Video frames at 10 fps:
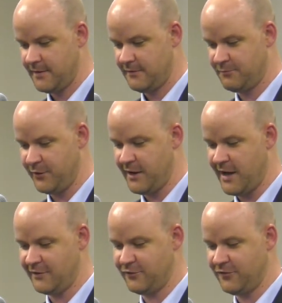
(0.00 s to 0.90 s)
It's pretty
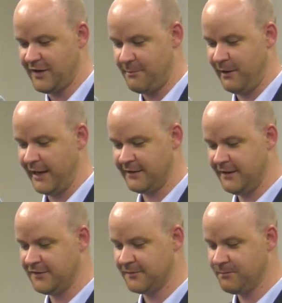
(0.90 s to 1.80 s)
hard to type like
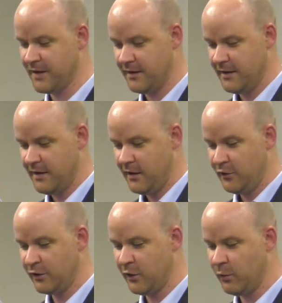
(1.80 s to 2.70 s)
this.
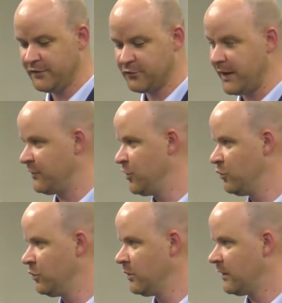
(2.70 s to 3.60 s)
You can always create
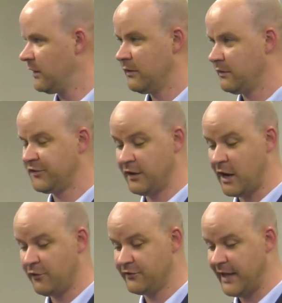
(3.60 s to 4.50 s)
new
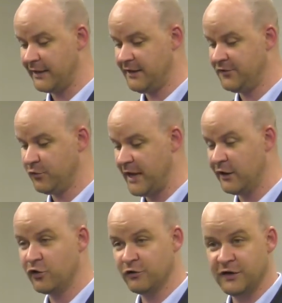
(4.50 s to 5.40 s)
scenarios like this. You
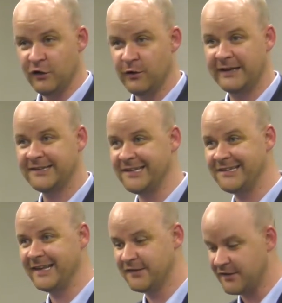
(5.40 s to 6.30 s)
can continue
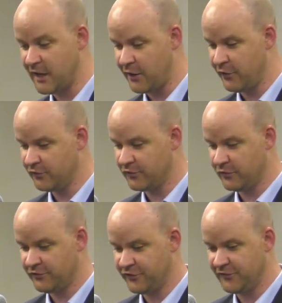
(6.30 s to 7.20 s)
existing scenarios
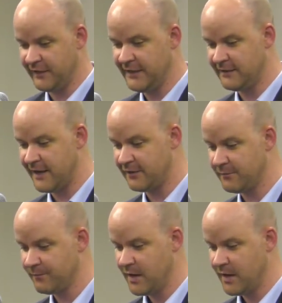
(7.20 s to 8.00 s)
or just delete that.